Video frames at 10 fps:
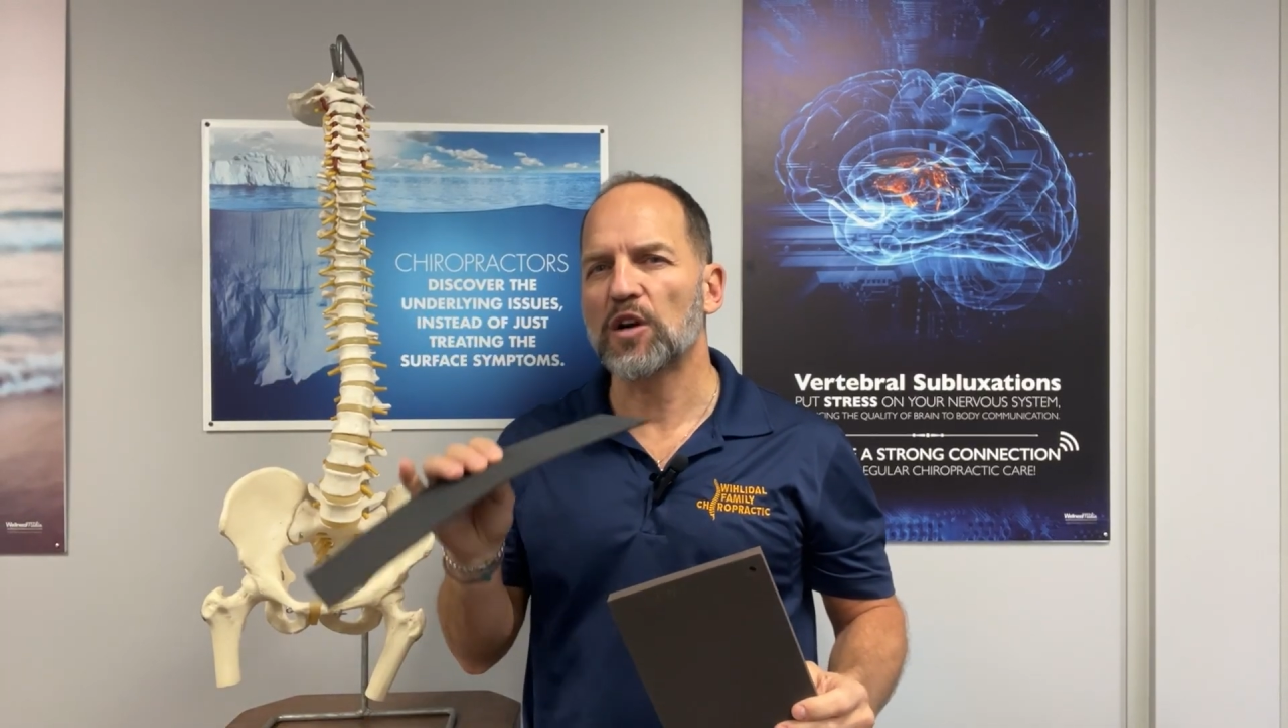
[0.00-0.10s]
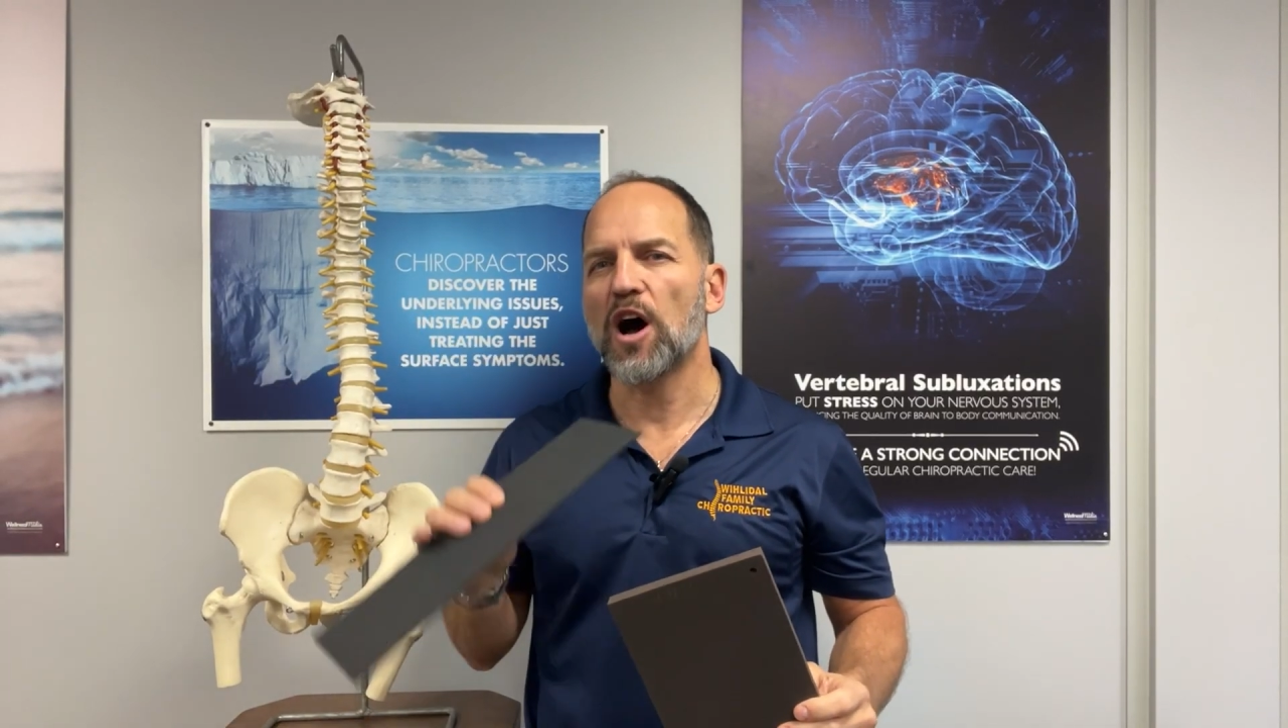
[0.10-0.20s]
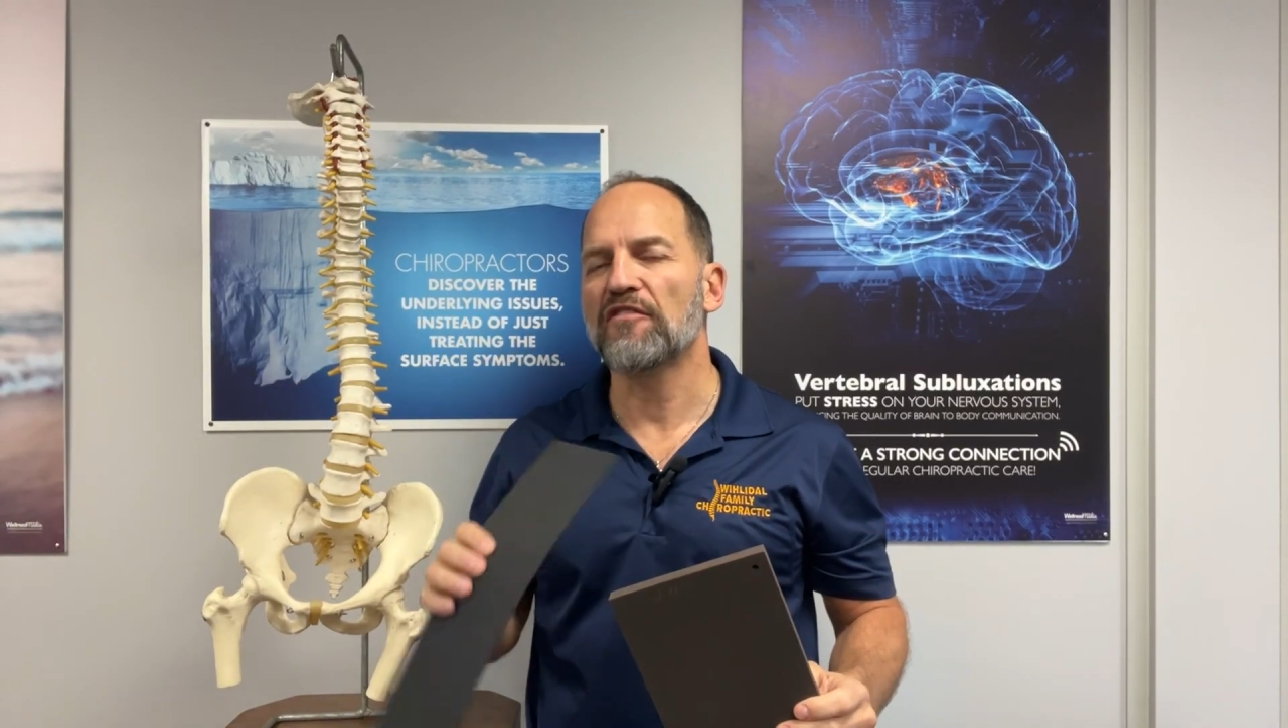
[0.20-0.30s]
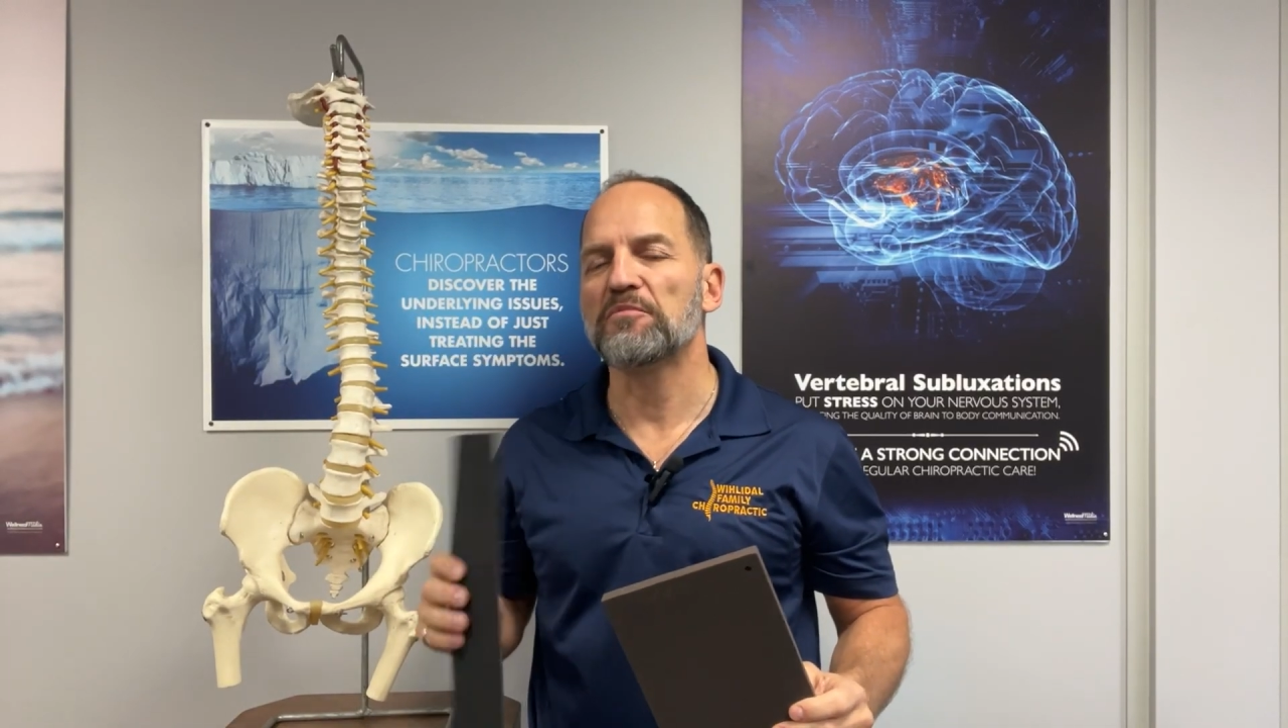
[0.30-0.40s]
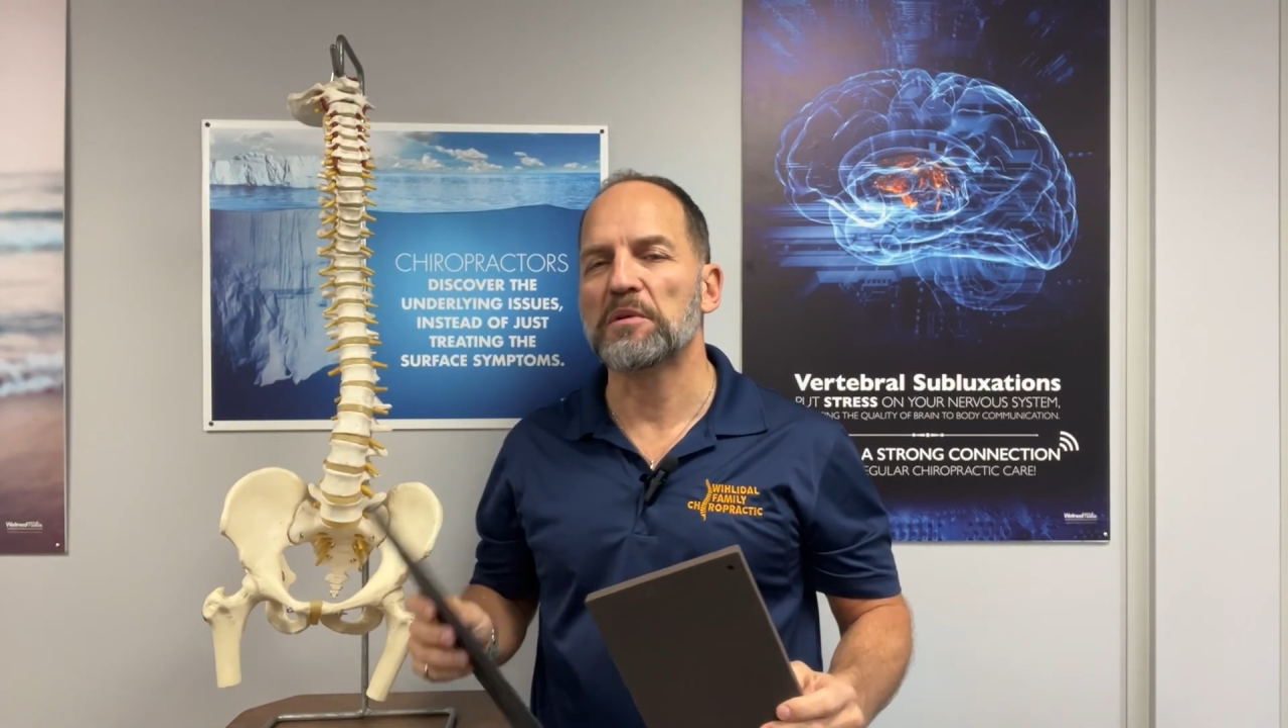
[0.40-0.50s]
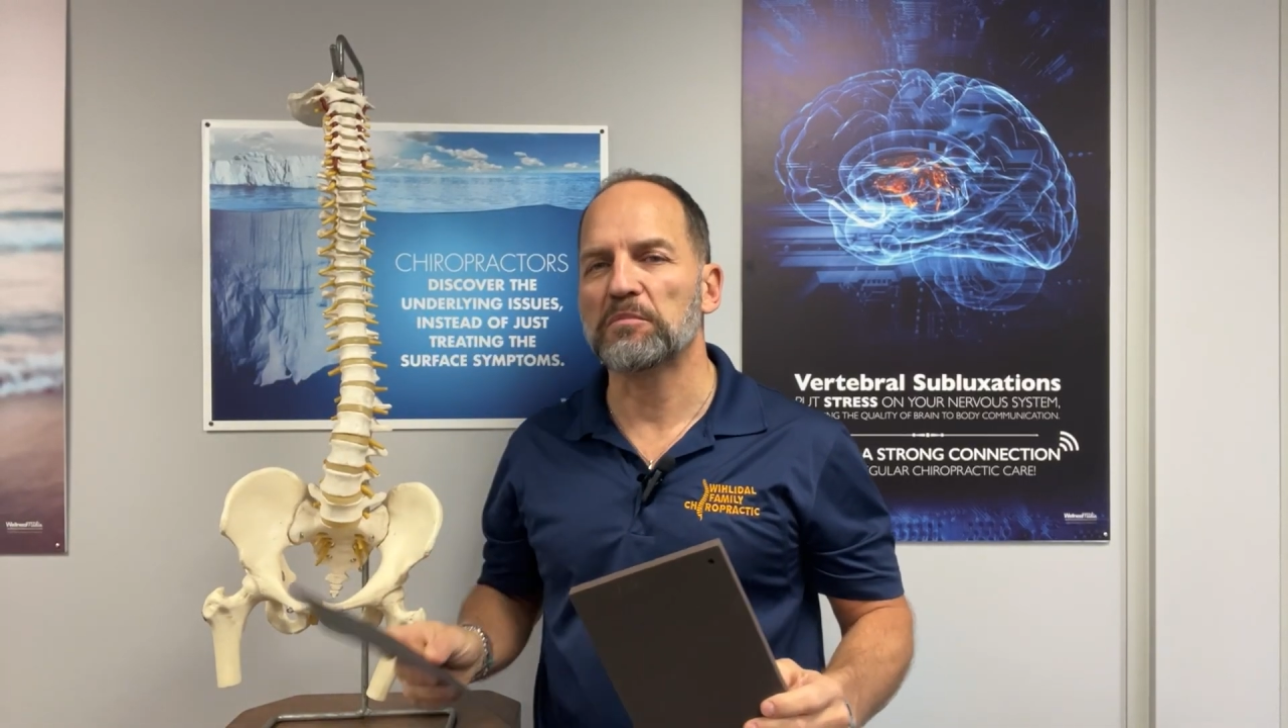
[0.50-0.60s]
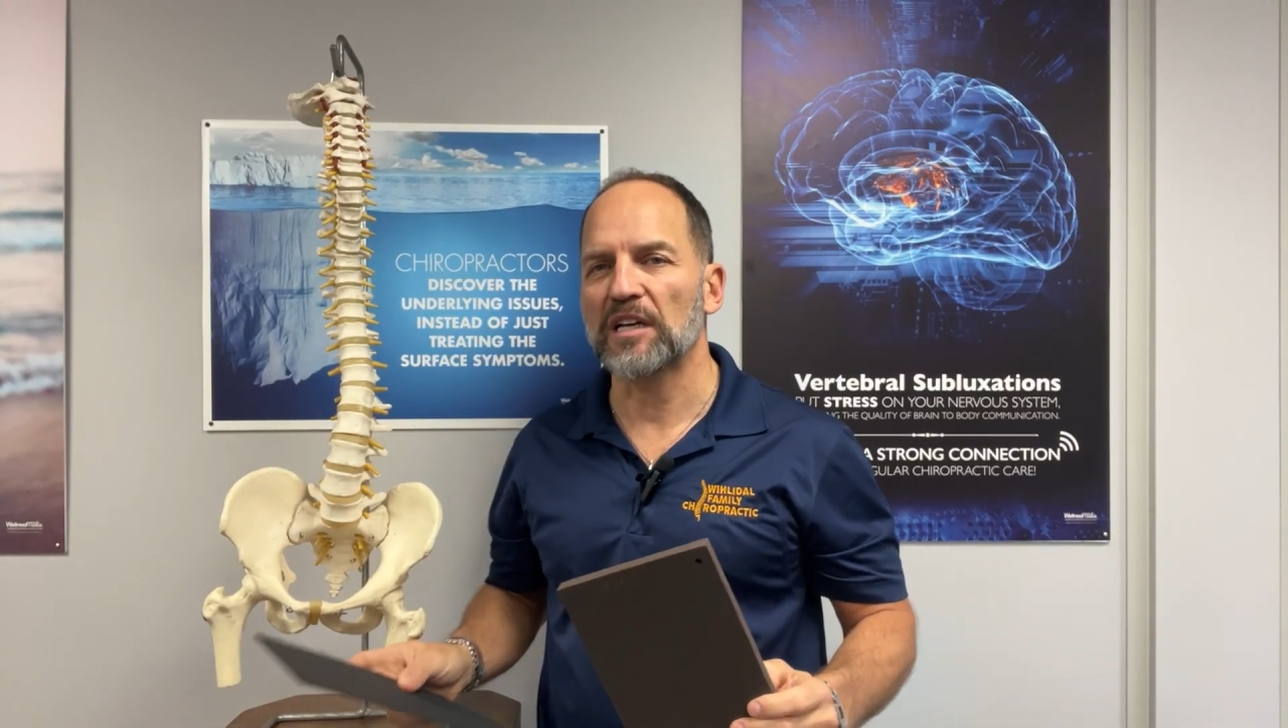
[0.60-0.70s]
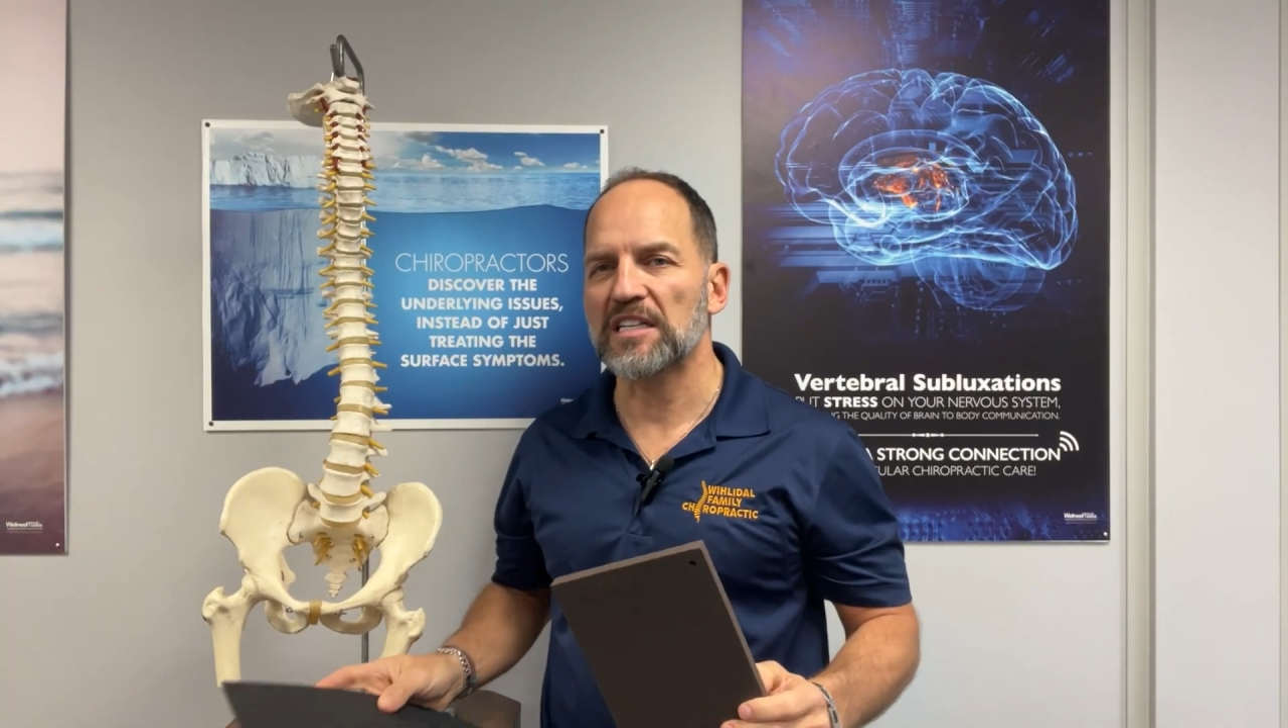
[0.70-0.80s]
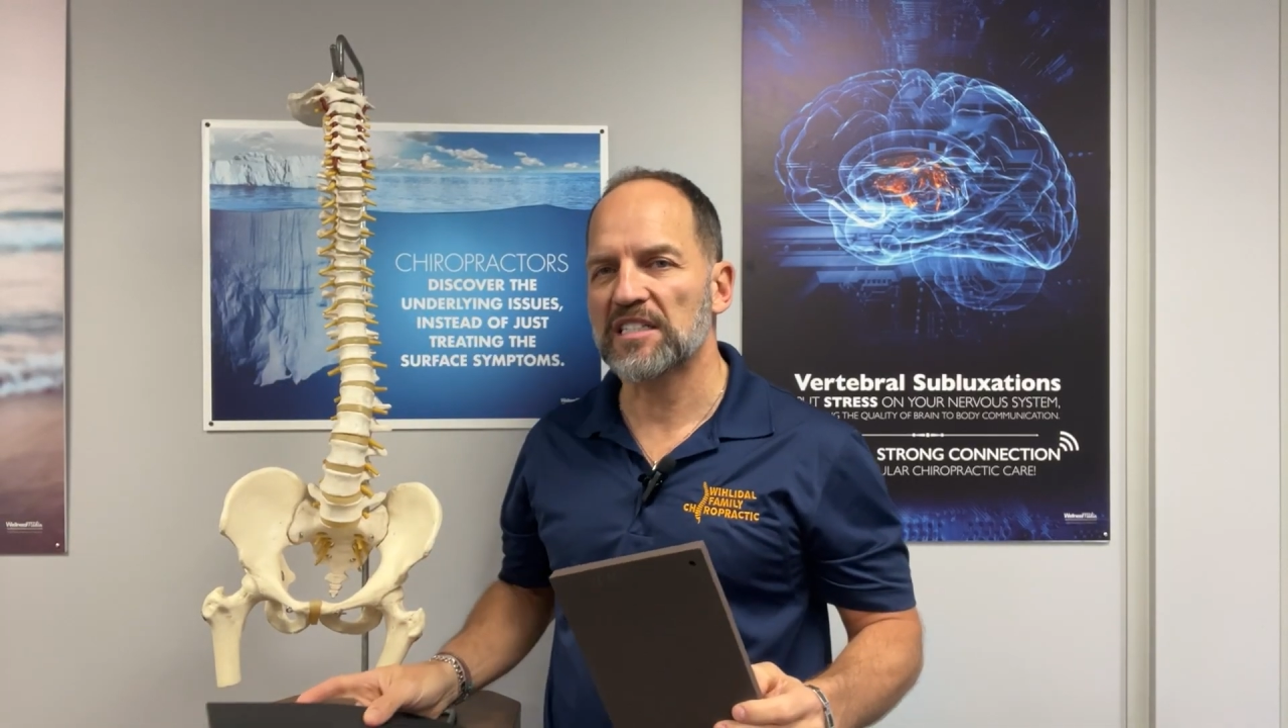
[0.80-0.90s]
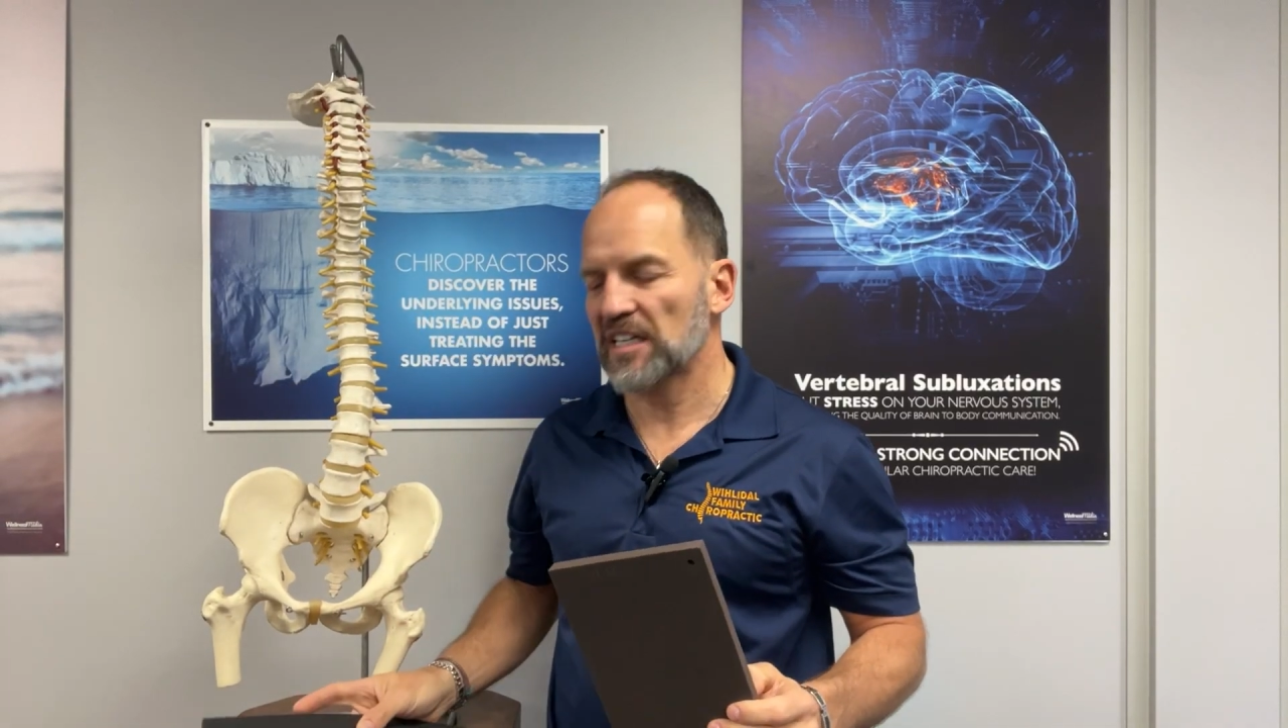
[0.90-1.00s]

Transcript: often be placed